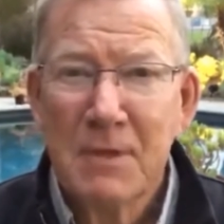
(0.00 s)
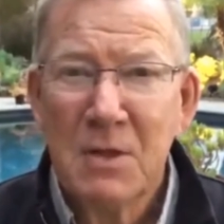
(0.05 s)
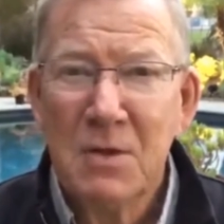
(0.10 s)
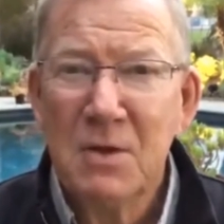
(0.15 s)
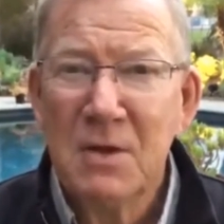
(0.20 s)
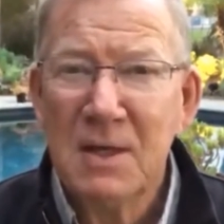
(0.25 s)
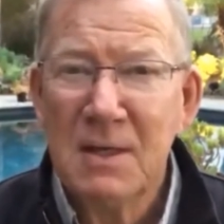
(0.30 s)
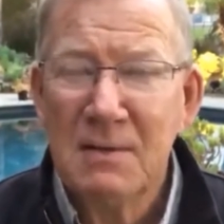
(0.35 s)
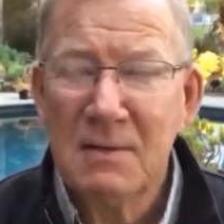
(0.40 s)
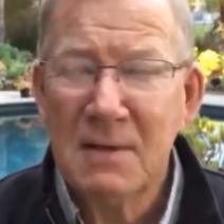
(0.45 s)

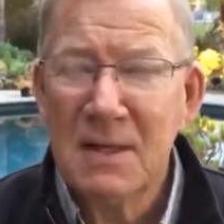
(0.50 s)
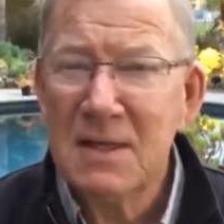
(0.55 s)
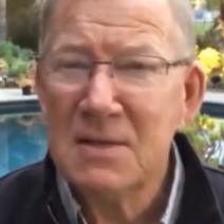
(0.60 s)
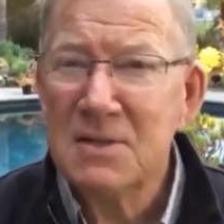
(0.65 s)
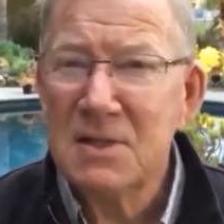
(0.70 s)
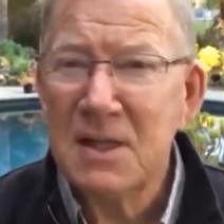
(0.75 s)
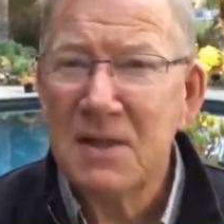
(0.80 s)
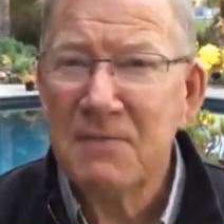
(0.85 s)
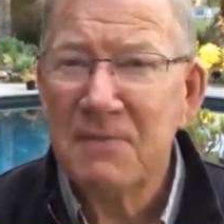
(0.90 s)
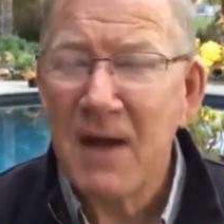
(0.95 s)
You can
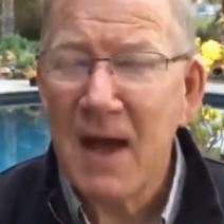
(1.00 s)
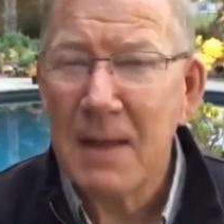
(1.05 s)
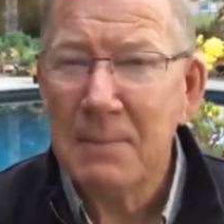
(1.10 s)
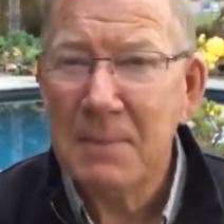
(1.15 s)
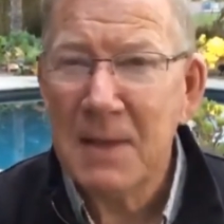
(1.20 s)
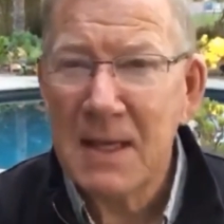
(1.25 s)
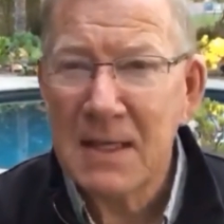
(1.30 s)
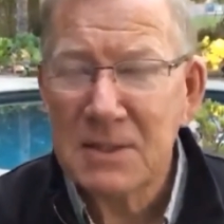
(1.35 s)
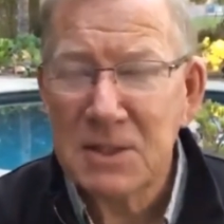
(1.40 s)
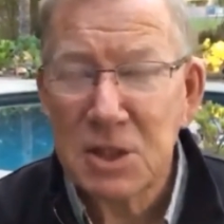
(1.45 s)
easily
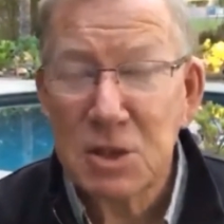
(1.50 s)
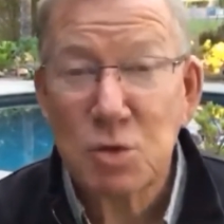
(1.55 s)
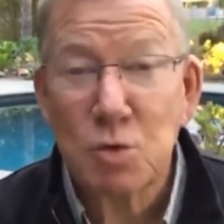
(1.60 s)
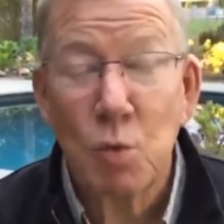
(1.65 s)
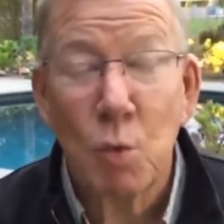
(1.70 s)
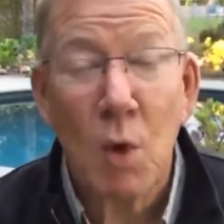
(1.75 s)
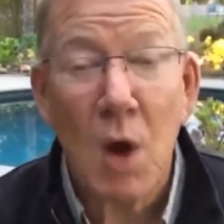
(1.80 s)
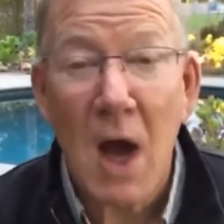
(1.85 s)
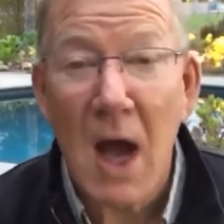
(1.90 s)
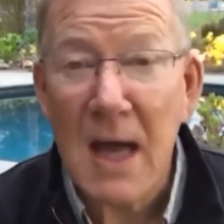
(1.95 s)
find me at just
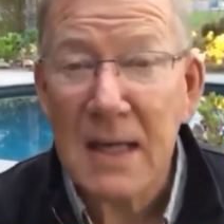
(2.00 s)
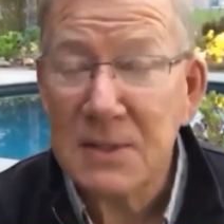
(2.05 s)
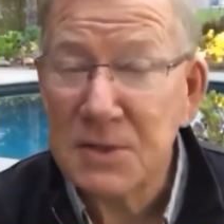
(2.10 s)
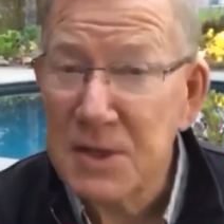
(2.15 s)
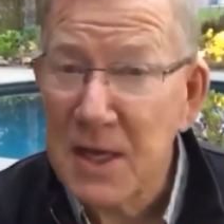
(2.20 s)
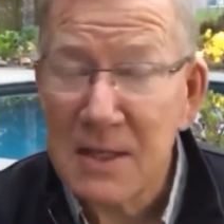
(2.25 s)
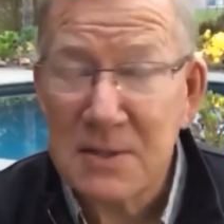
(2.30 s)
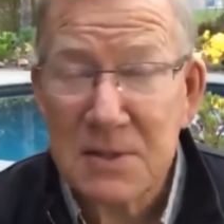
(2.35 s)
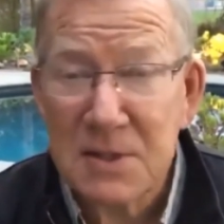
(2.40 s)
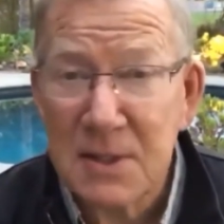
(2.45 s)

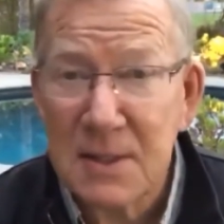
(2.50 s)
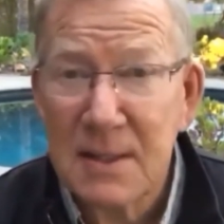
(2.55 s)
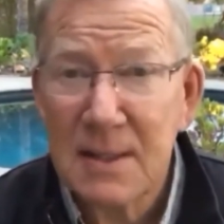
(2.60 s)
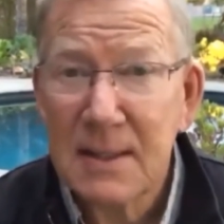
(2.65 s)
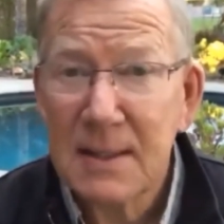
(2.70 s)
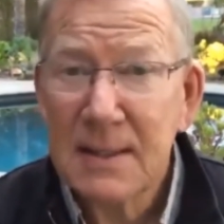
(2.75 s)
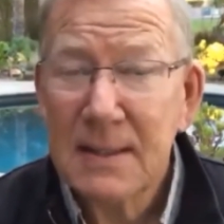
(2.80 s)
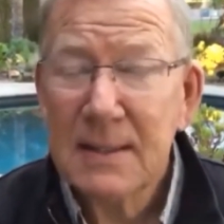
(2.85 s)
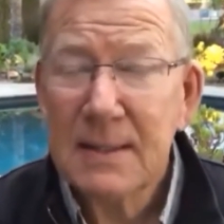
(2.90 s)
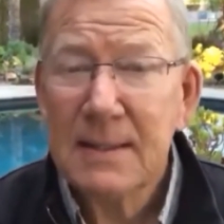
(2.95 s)

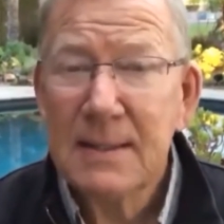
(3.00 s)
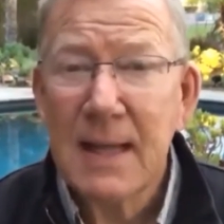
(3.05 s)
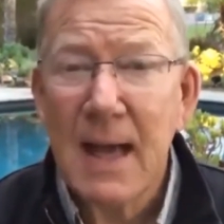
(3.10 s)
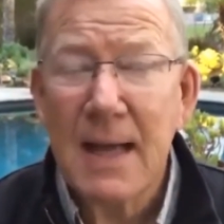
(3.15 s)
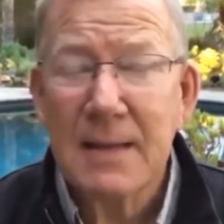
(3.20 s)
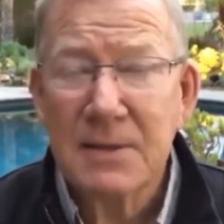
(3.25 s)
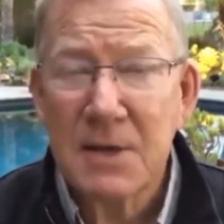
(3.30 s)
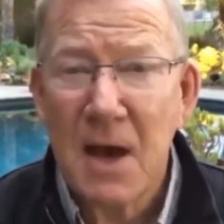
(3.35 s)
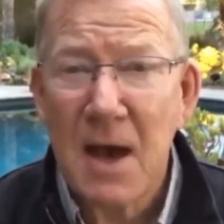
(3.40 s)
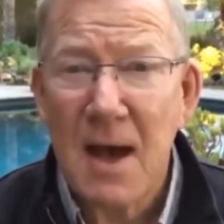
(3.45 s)

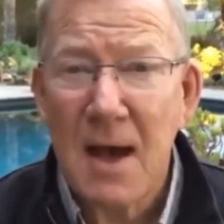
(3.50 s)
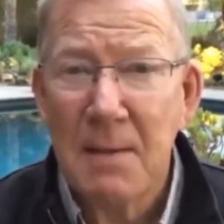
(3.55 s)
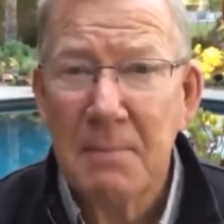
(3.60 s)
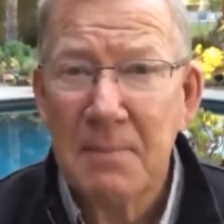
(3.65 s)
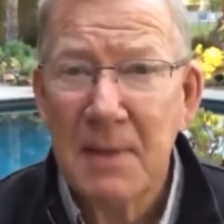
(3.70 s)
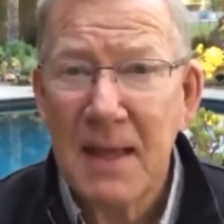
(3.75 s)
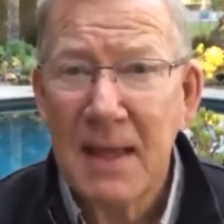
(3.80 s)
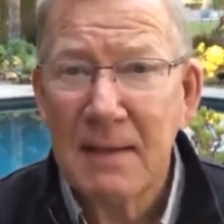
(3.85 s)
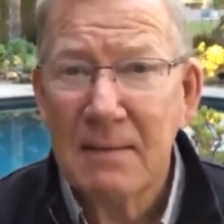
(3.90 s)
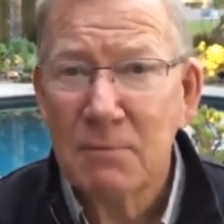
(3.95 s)

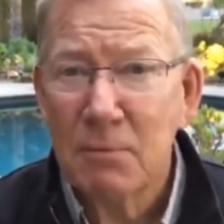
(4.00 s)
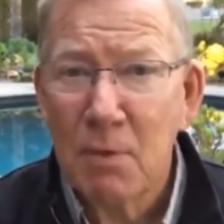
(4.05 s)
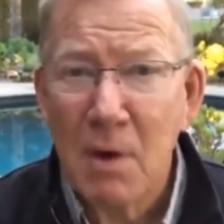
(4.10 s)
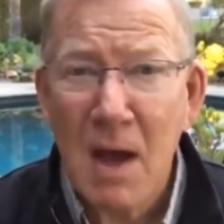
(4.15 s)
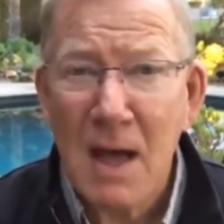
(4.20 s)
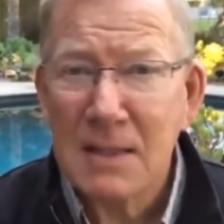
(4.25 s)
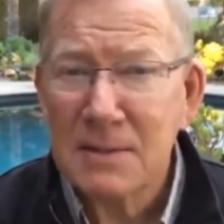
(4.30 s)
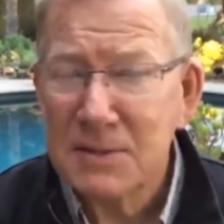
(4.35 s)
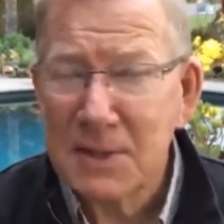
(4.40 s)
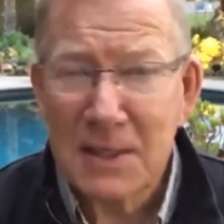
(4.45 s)
ronjensen.com and
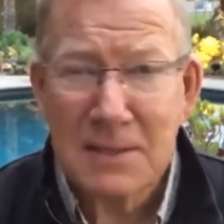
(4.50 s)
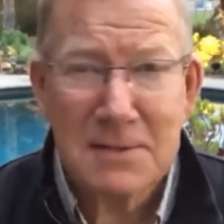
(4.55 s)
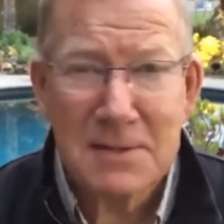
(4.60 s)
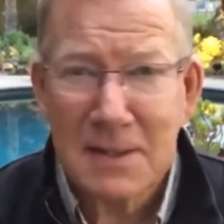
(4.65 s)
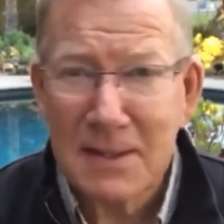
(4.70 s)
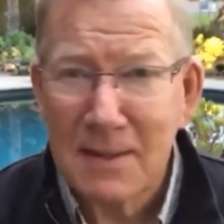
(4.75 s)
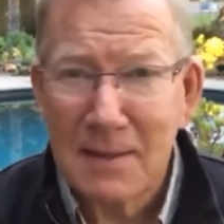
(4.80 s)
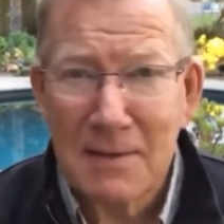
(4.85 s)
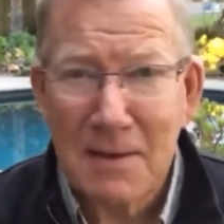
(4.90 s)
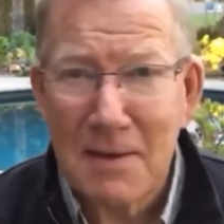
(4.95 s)
Ron
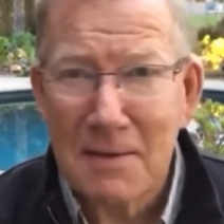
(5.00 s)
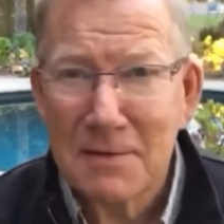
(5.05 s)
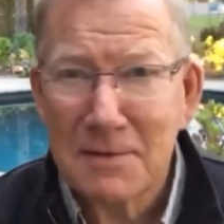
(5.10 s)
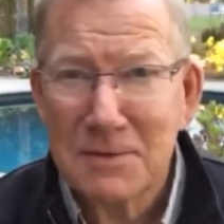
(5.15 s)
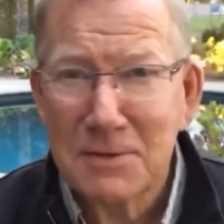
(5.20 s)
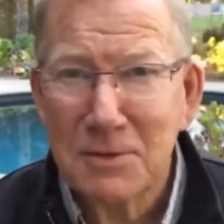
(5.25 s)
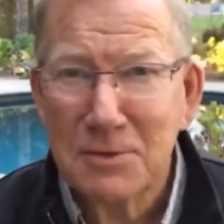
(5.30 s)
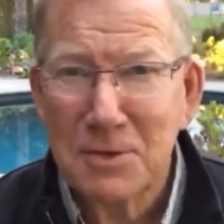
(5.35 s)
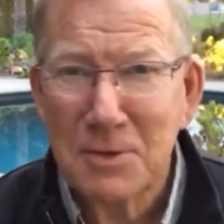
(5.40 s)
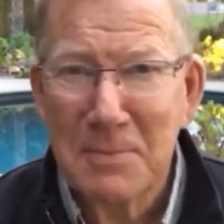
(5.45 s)
Jensen and all the
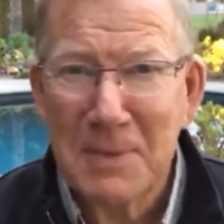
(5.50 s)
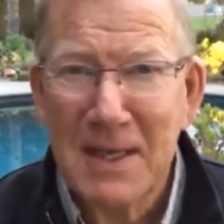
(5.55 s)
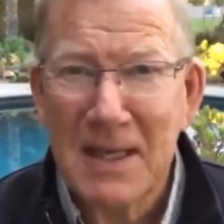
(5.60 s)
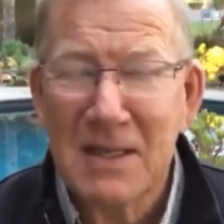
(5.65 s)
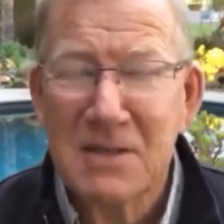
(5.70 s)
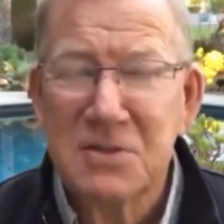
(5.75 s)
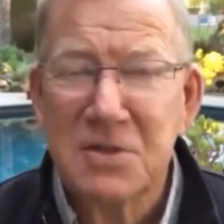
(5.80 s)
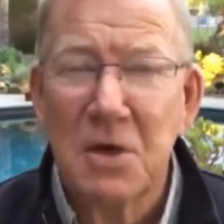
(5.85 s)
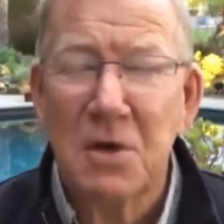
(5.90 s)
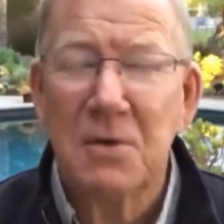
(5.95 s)
social
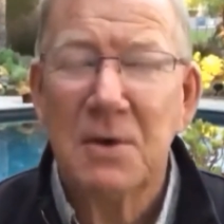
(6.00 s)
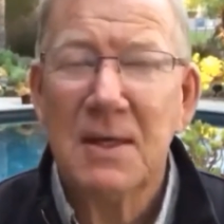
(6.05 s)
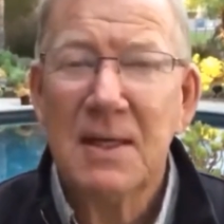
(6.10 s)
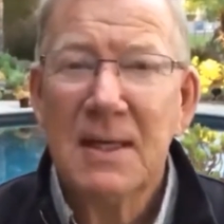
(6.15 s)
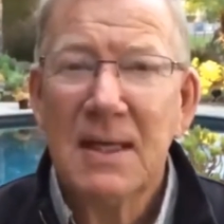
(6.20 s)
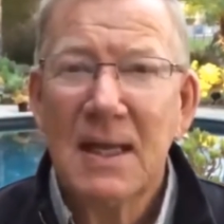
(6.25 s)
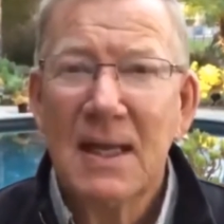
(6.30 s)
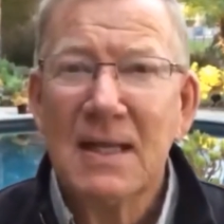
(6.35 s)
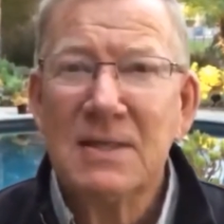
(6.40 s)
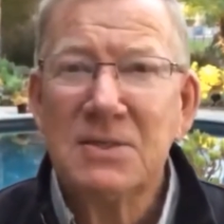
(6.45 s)
media. So
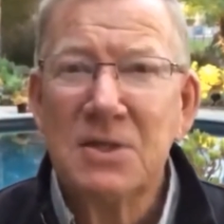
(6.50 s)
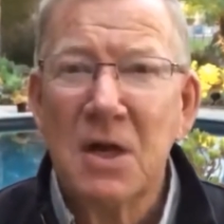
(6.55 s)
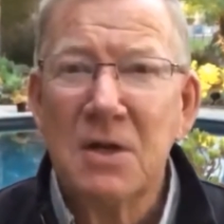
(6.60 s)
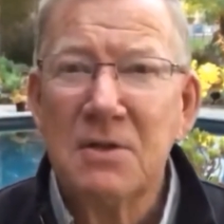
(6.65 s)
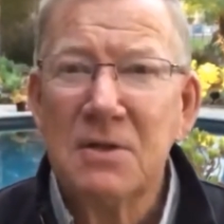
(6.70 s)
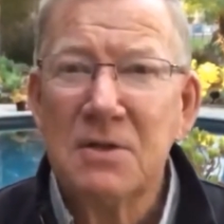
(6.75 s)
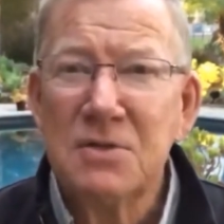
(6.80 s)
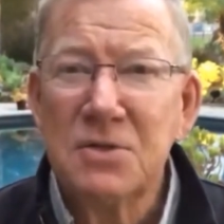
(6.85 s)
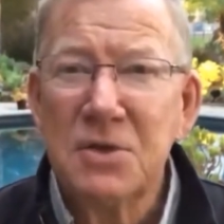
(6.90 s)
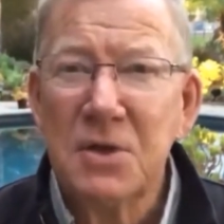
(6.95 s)
let's
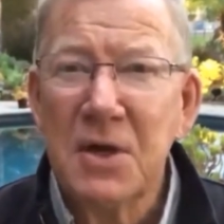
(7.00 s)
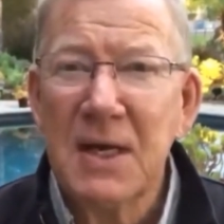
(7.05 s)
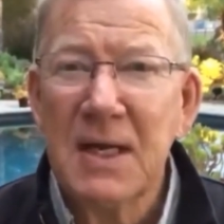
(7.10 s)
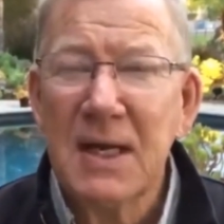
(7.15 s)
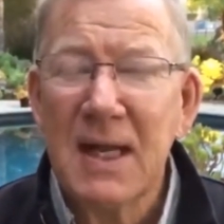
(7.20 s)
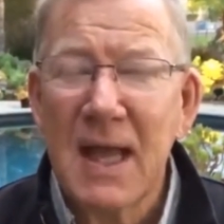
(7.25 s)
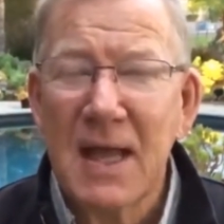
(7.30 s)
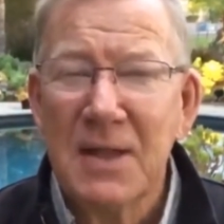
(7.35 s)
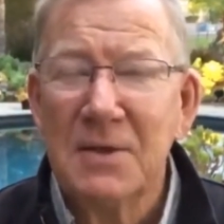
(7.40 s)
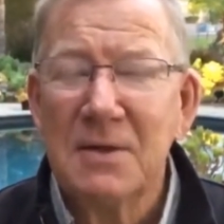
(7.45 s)
start this journey
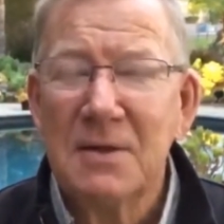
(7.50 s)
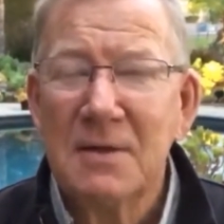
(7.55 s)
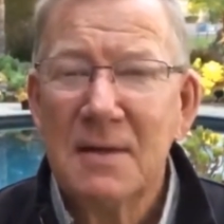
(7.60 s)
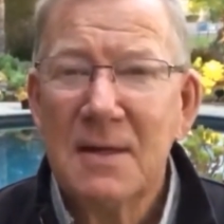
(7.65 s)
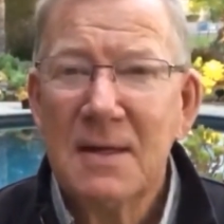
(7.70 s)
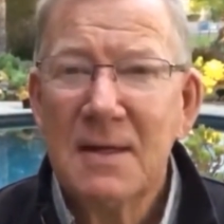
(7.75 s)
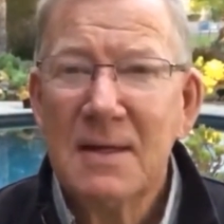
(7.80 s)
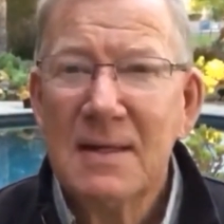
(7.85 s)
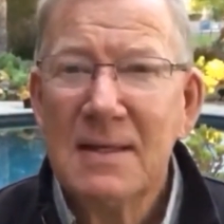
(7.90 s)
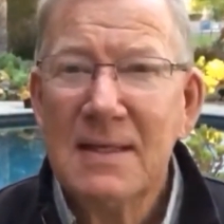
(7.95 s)
together,
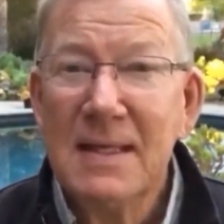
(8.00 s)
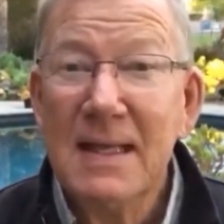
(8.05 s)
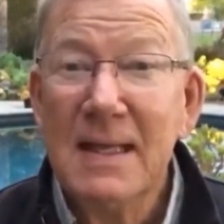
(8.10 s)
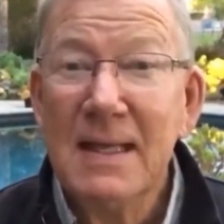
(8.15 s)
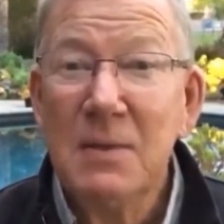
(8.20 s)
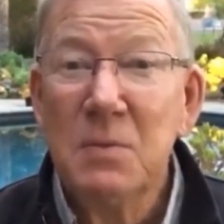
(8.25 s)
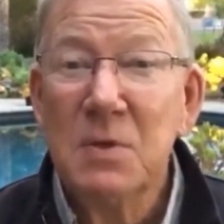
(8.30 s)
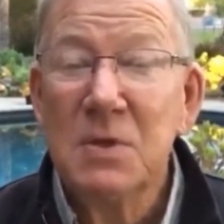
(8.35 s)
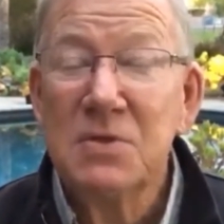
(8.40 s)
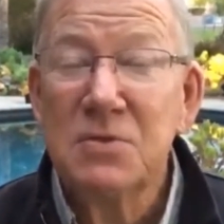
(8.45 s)

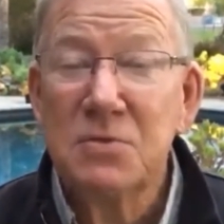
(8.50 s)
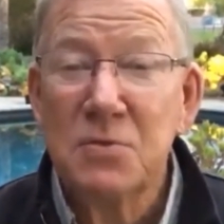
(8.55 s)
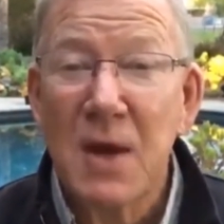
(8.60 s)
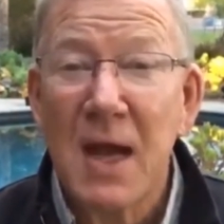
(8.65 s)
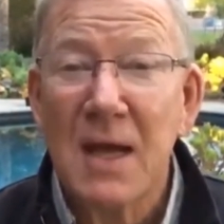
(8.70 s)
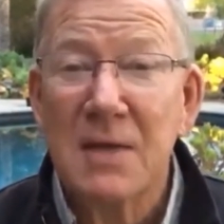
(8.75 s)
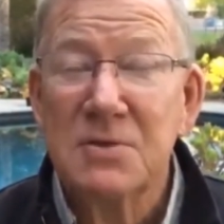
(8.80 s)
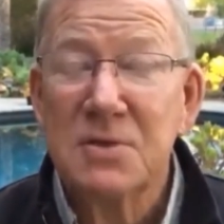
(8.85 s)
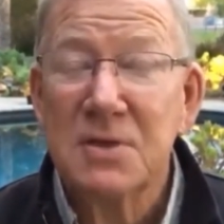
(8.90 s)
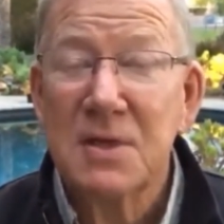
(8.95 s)
dealing with
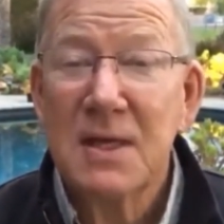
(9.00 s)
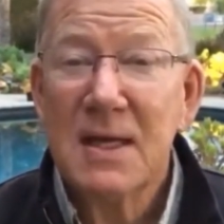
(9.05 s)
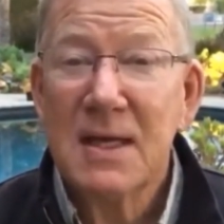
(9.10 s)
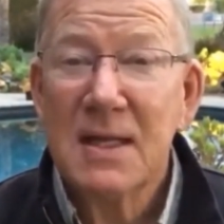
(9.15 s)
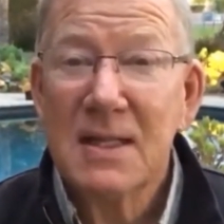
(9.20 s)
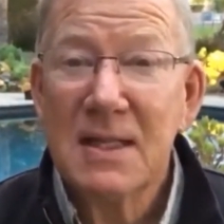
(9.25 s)
stress.